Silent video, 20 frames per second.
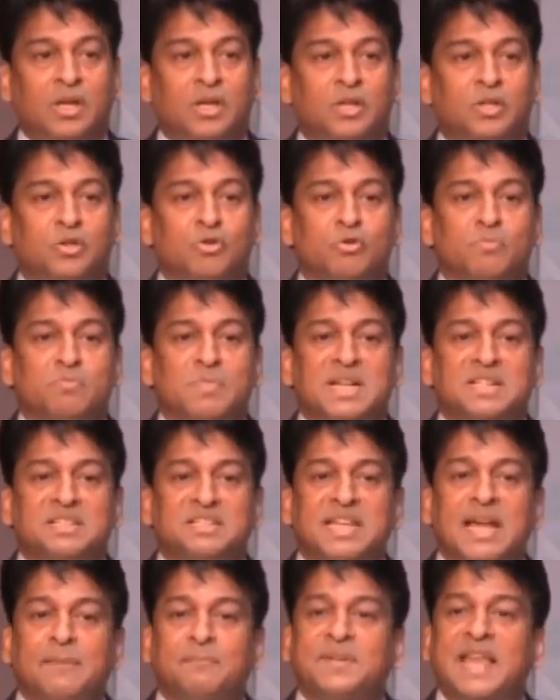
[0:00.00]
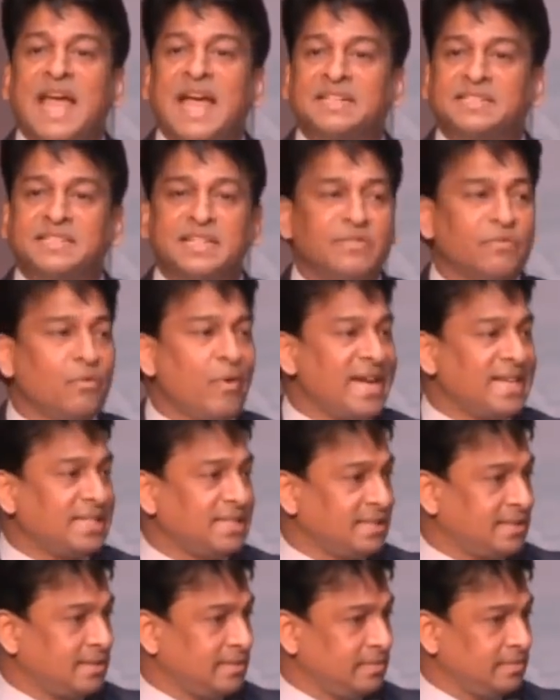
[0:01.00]
You must have tax
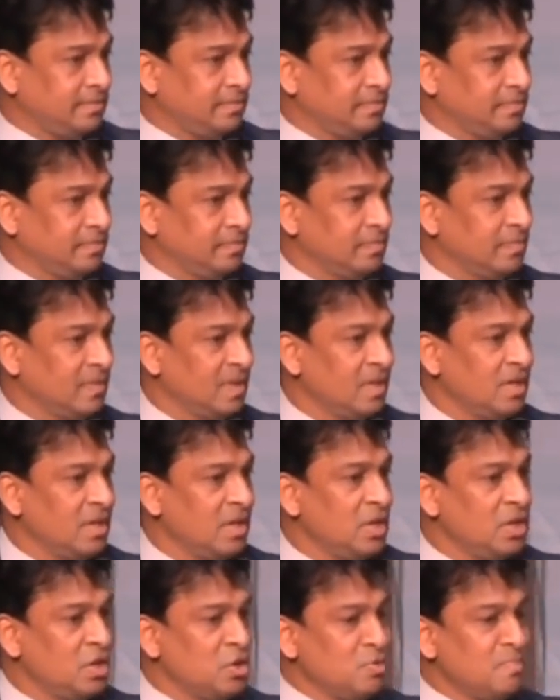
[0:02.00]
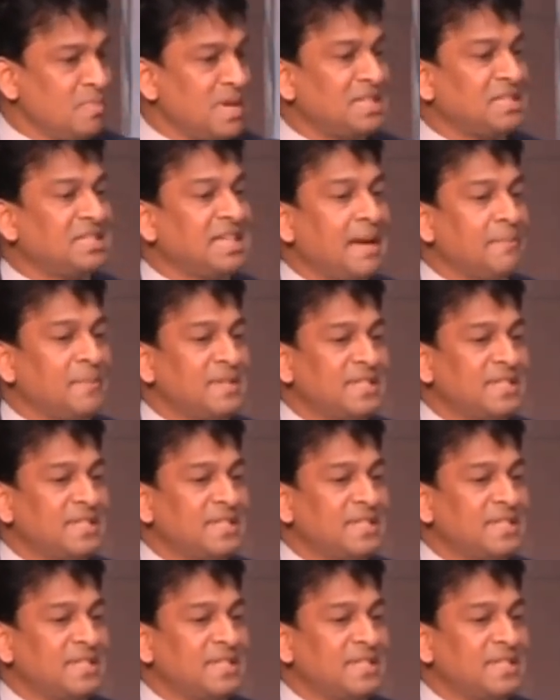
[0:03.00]
invoice, you must have